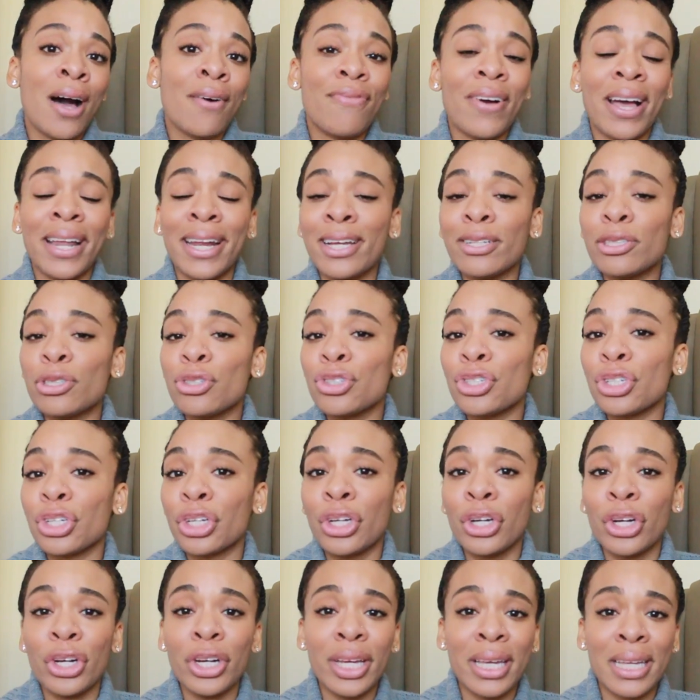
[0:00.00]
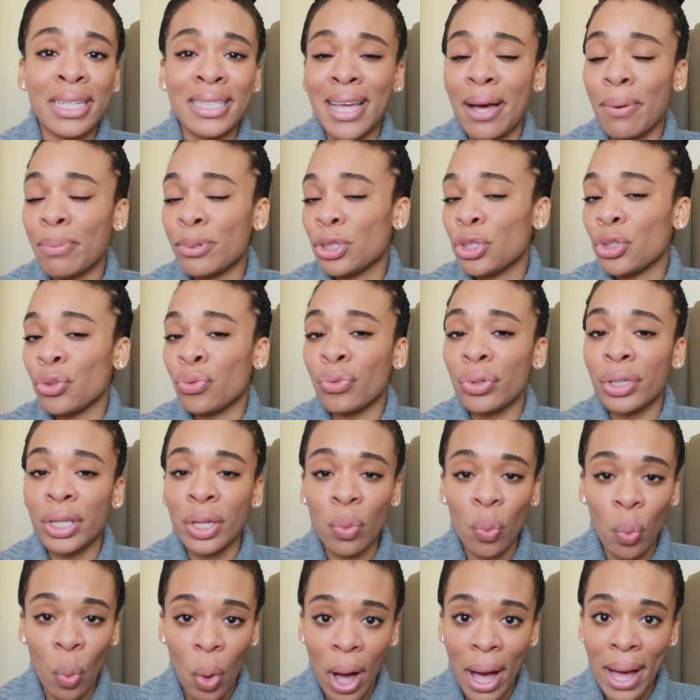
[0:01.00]
financial security, is that what you
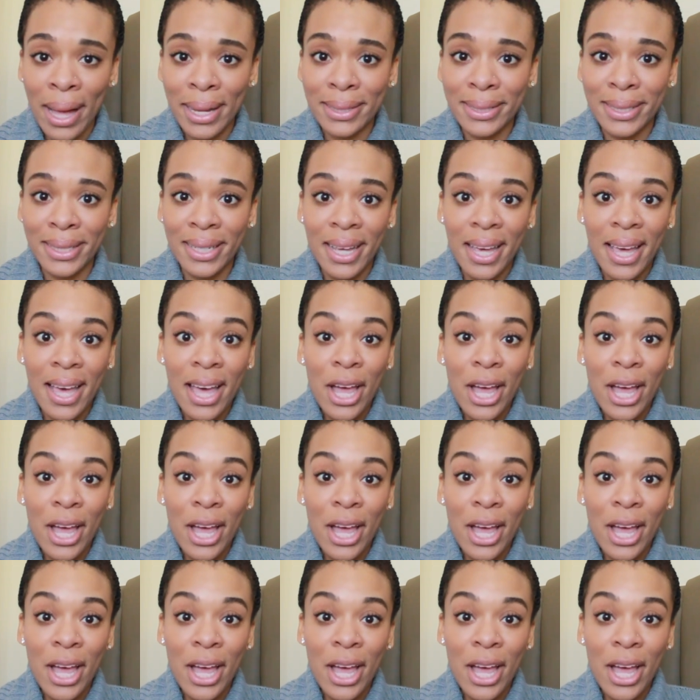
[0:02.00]
really want?